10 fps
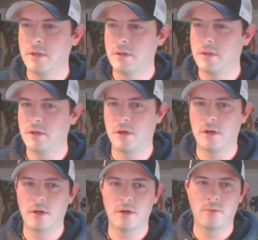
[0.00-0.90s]
There
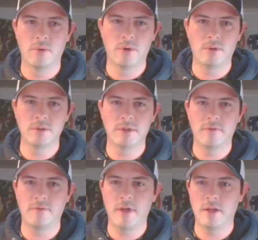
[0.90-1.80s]
are rolls
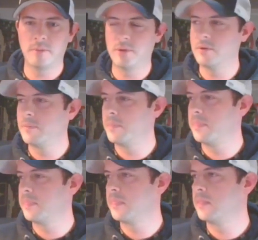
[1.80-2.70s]
available.
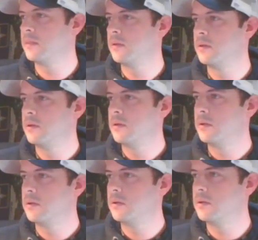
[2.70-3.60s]

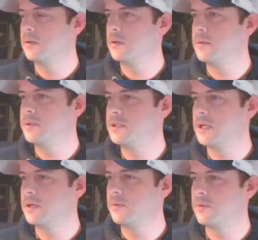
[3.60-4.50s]
Let me
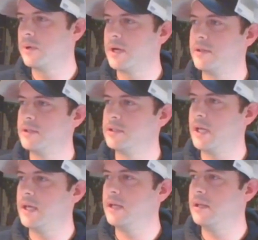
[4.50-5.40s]
check real quick. I think there's
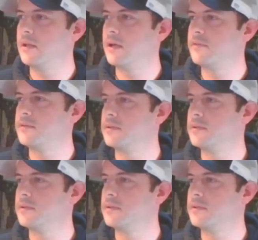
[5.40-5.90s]
80 left.